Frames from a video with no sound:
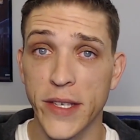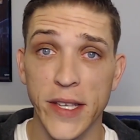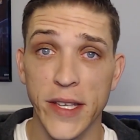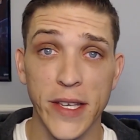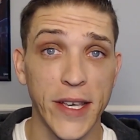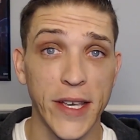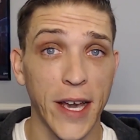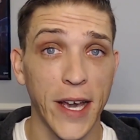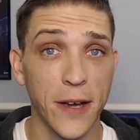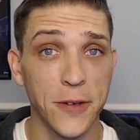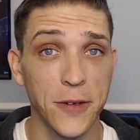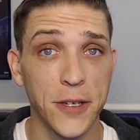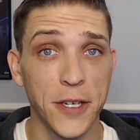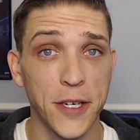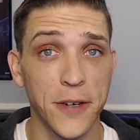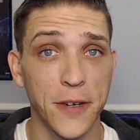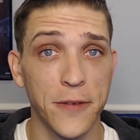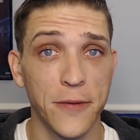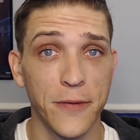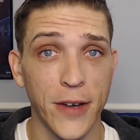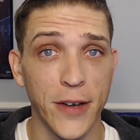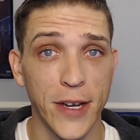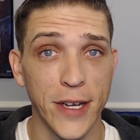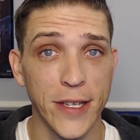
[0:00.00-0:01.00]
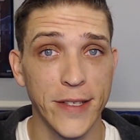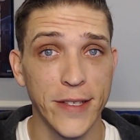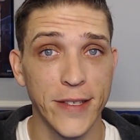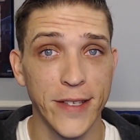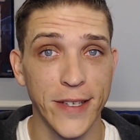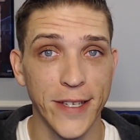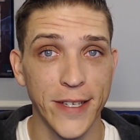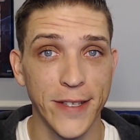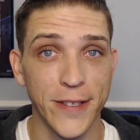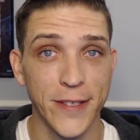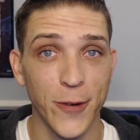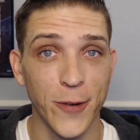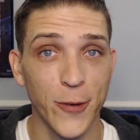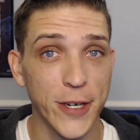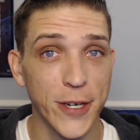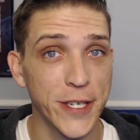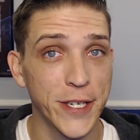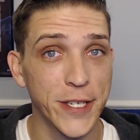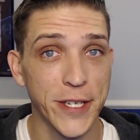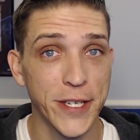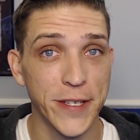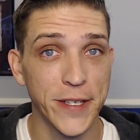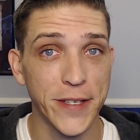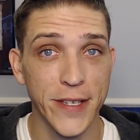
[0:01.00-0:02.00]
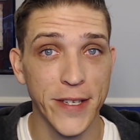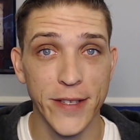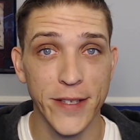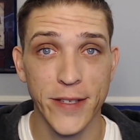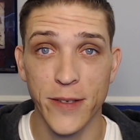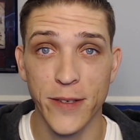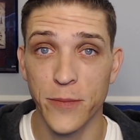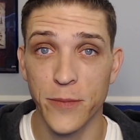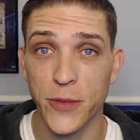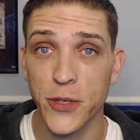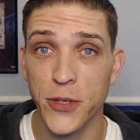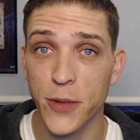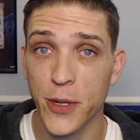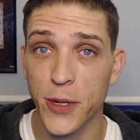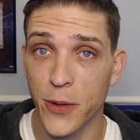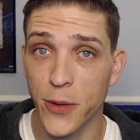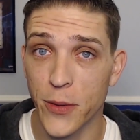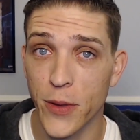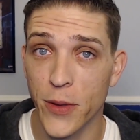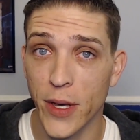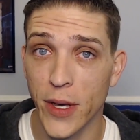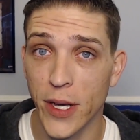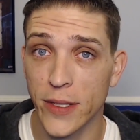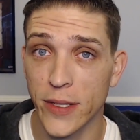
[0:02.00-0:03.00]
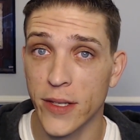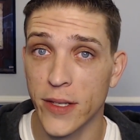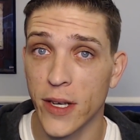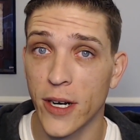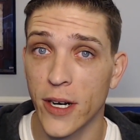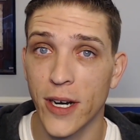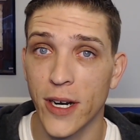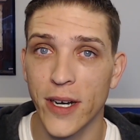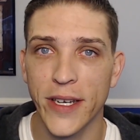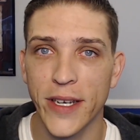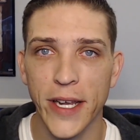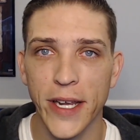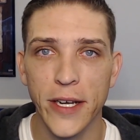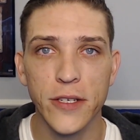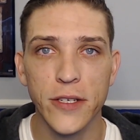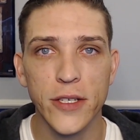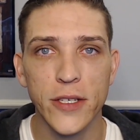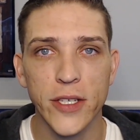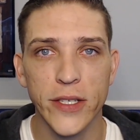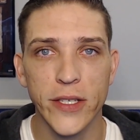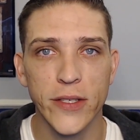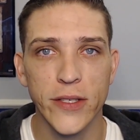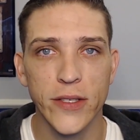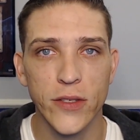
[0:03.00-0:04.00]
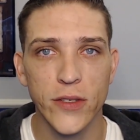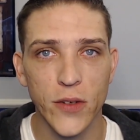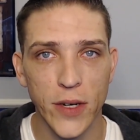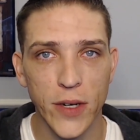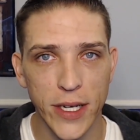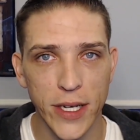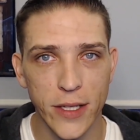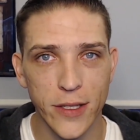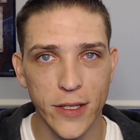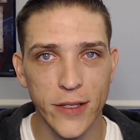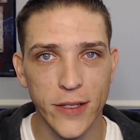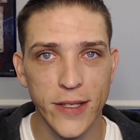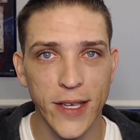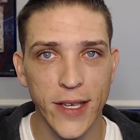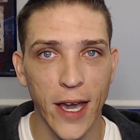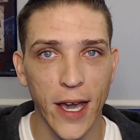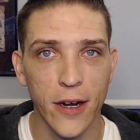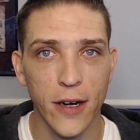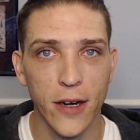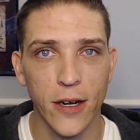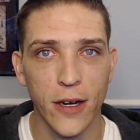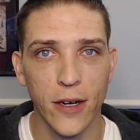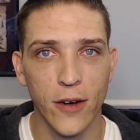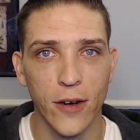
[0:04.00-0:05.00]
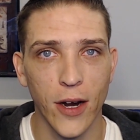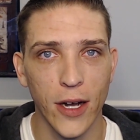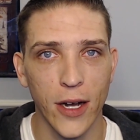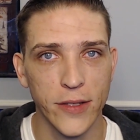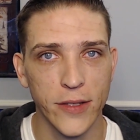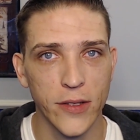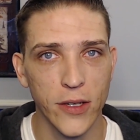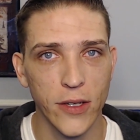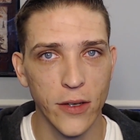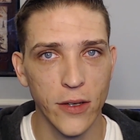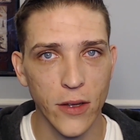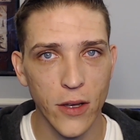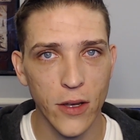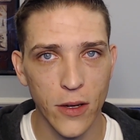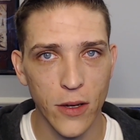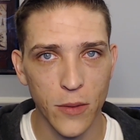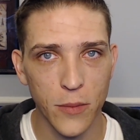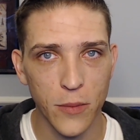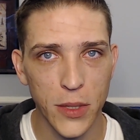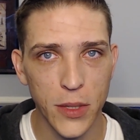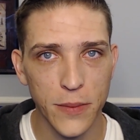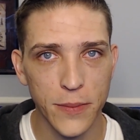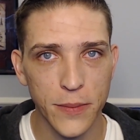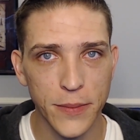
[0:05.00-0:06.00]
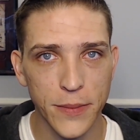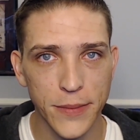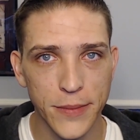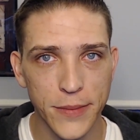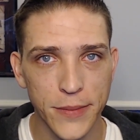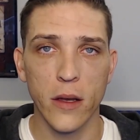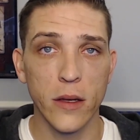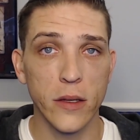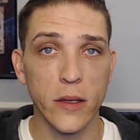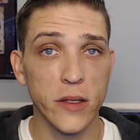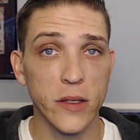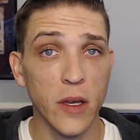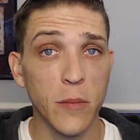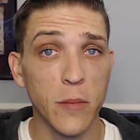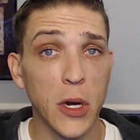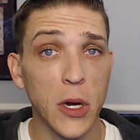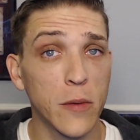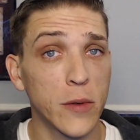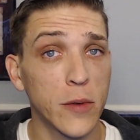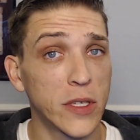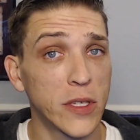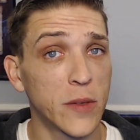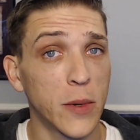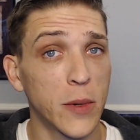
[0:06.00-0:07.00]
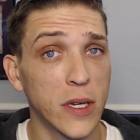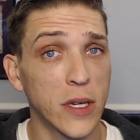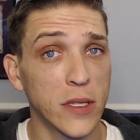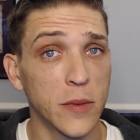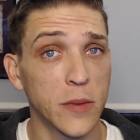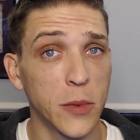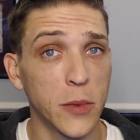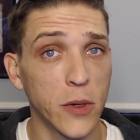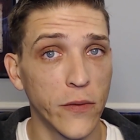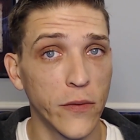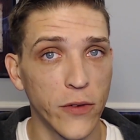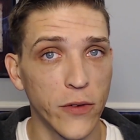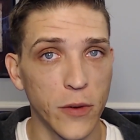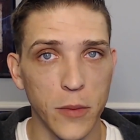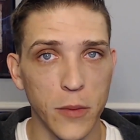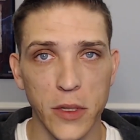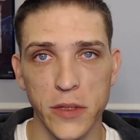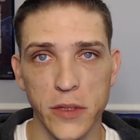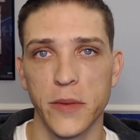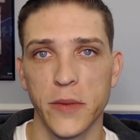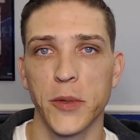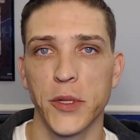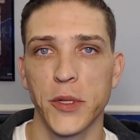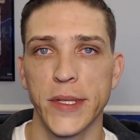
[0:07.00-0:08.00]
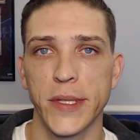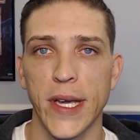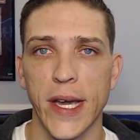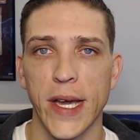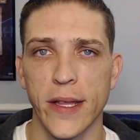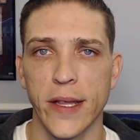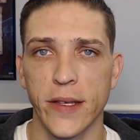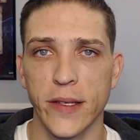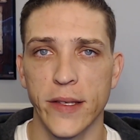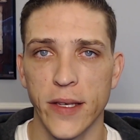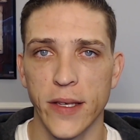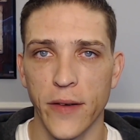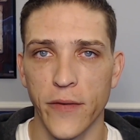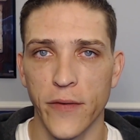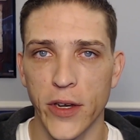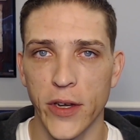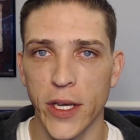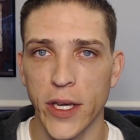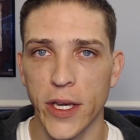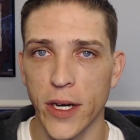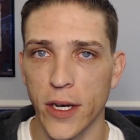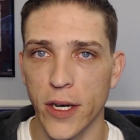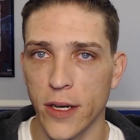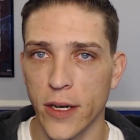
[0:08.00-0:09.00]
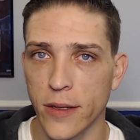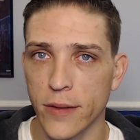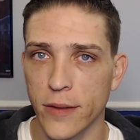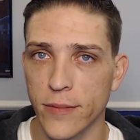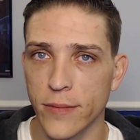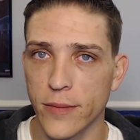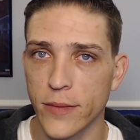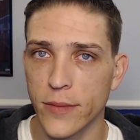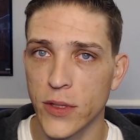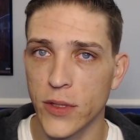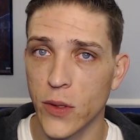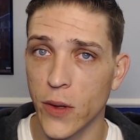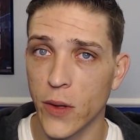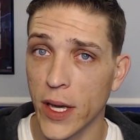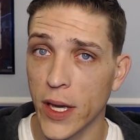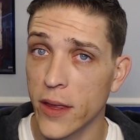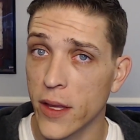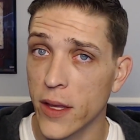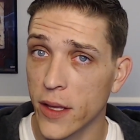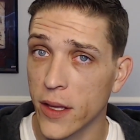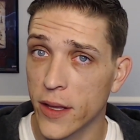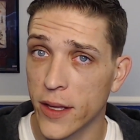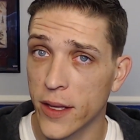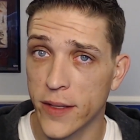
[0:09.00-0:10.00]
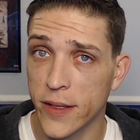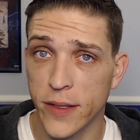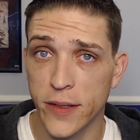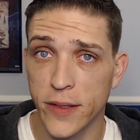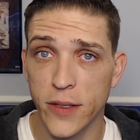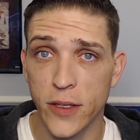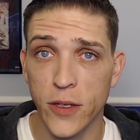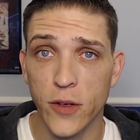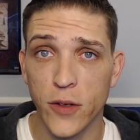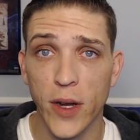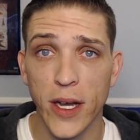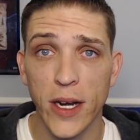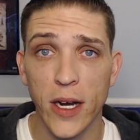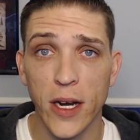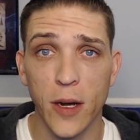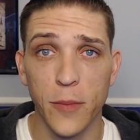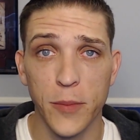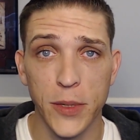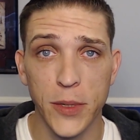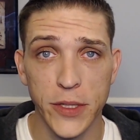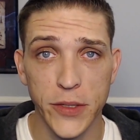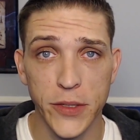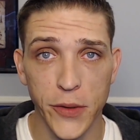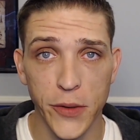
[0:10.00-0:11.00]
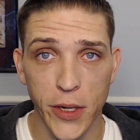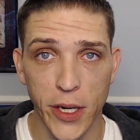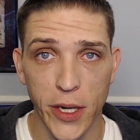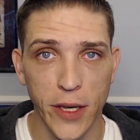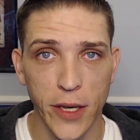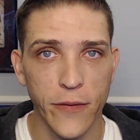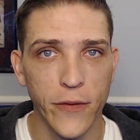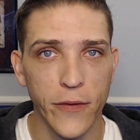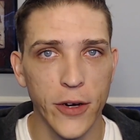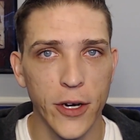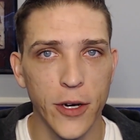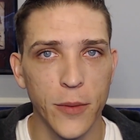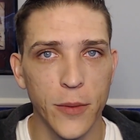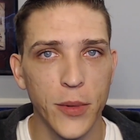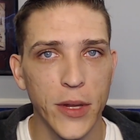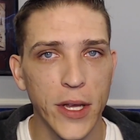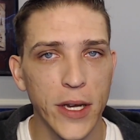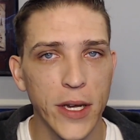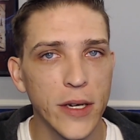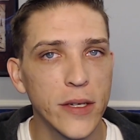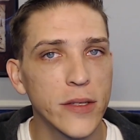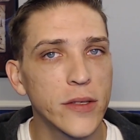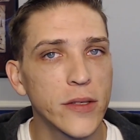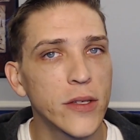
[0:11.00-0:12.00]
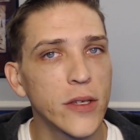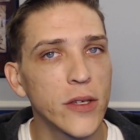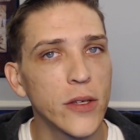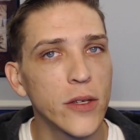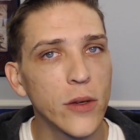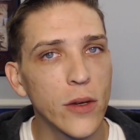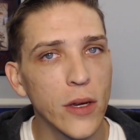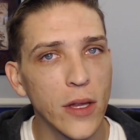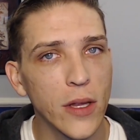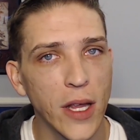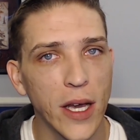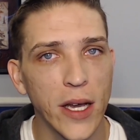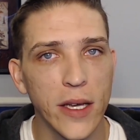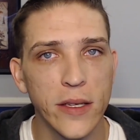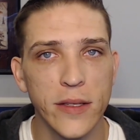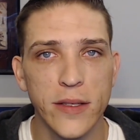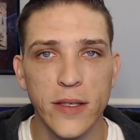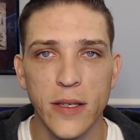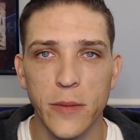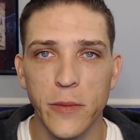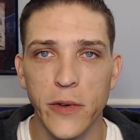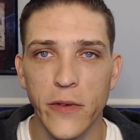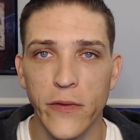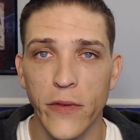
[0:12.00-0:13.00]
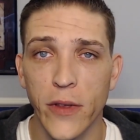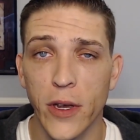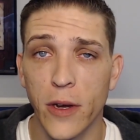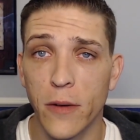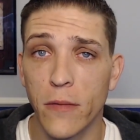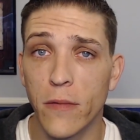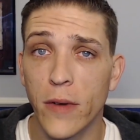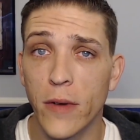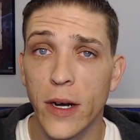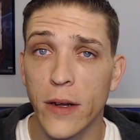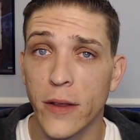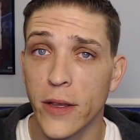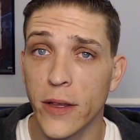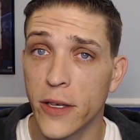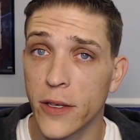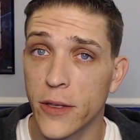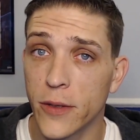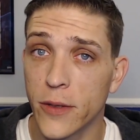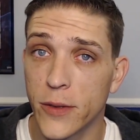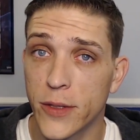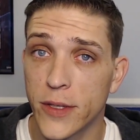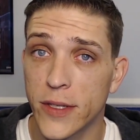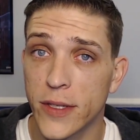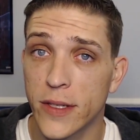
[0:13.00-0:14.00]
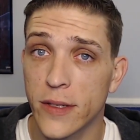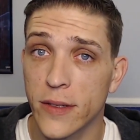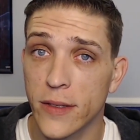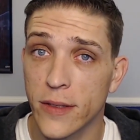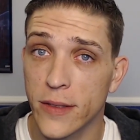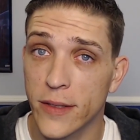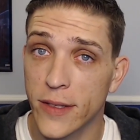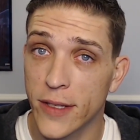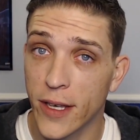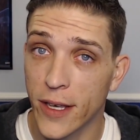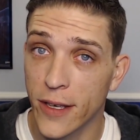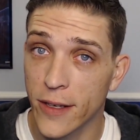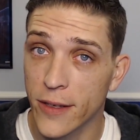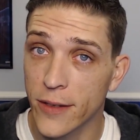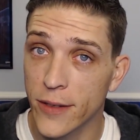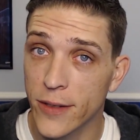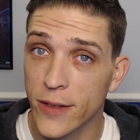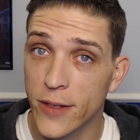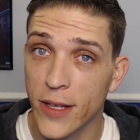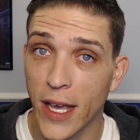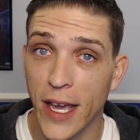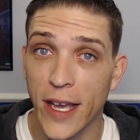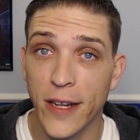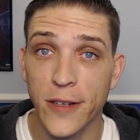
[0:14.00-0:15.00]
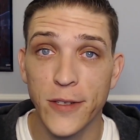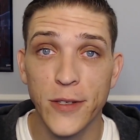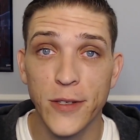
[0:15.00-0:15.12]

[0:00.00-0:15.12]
encounter finds its origins in some truth, as there are dangerous strids scattered across the globe. Some are responsible for multiple deaths every year, so I think this is a great opportunity for your players to utilize some of their rarely used skills and